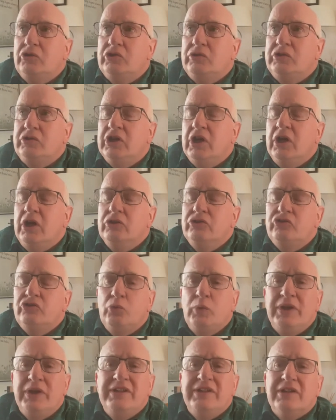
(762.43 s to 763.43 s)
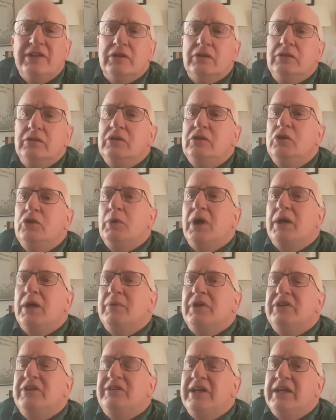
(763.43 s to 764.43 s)
Charles Swindle, who I'm
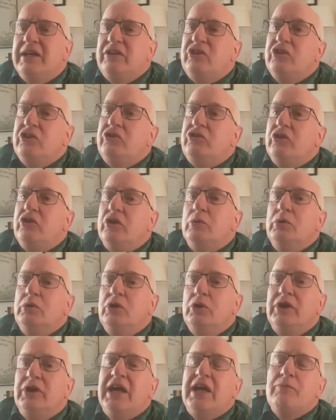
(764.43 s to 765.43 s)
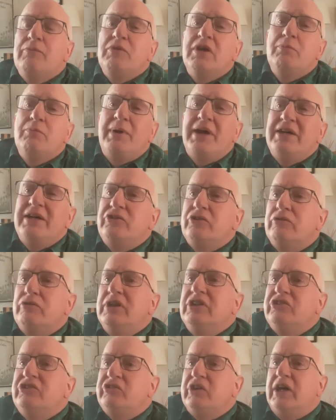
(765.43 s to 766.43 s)
indebted to, who gave me a better
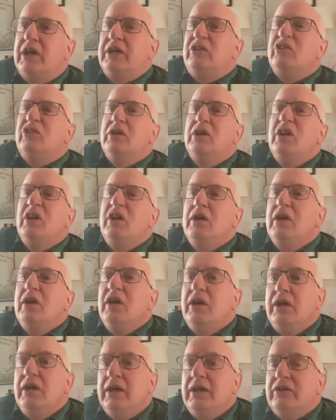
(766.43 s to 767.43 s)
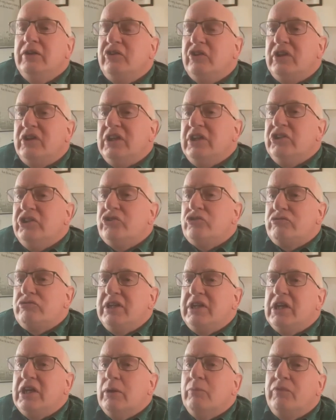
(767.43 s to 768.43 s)
insight into these
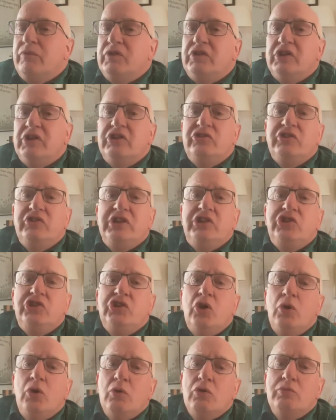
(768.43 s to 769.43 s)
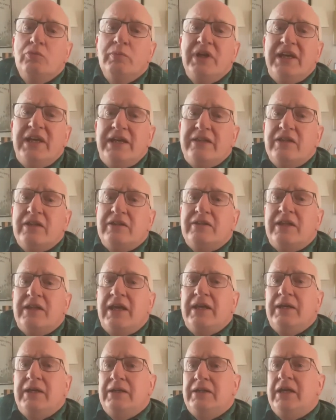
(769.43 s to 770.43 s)
three comforters. He showed me that
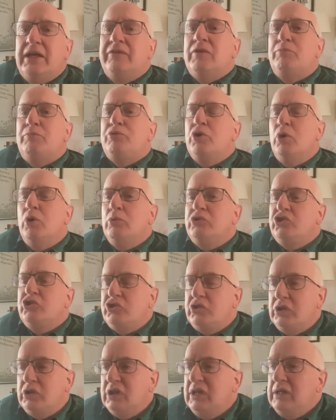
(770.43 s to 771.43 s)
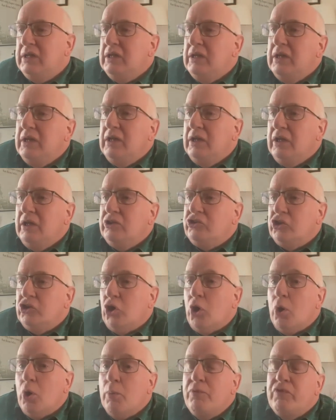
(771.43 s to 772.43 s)
they've approached
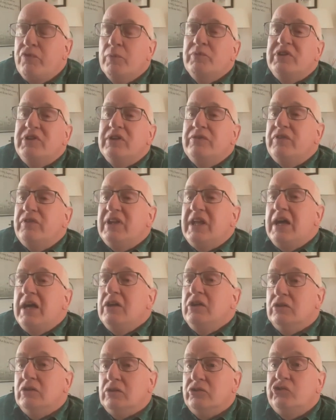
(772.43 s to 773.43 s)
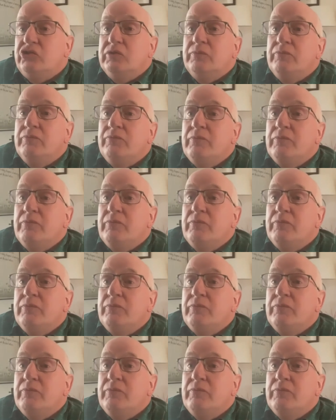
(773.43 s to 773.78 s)
Job from different angles.